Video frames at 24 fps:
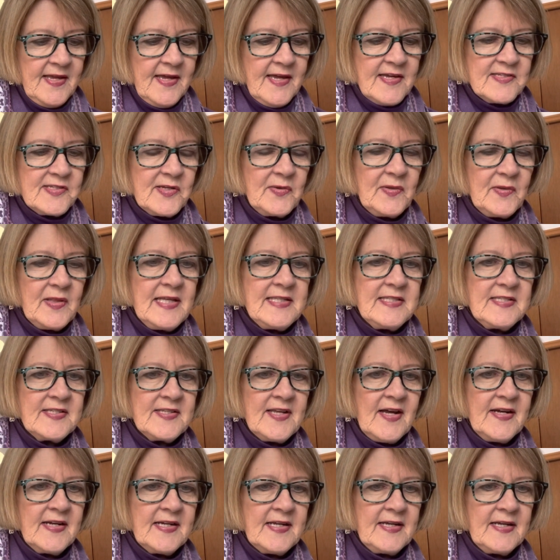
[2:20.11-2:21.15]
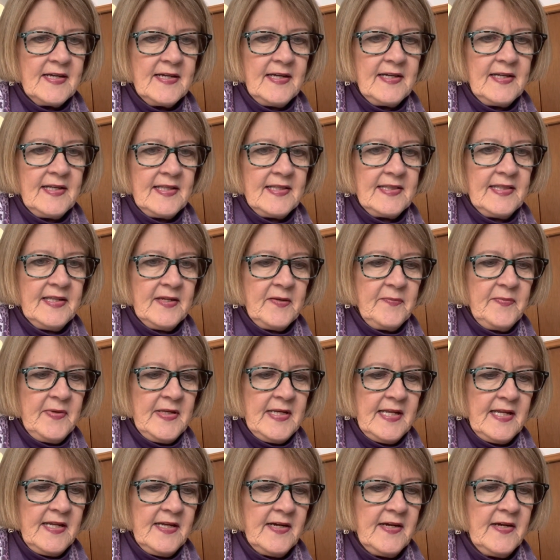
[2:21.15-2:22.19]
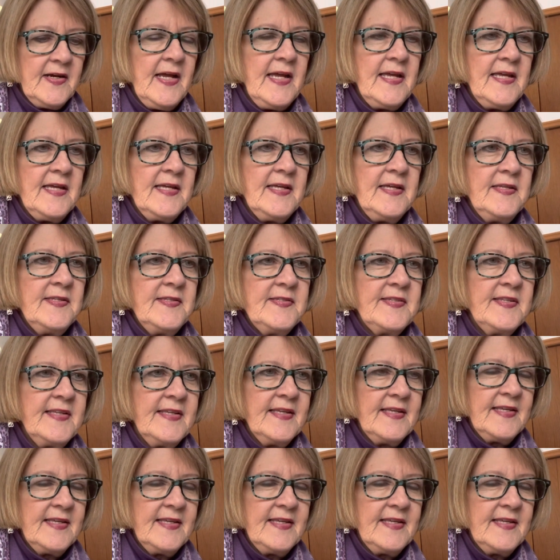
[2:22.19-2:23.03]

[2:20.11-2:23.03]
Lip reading: So let's talk a little bit here, as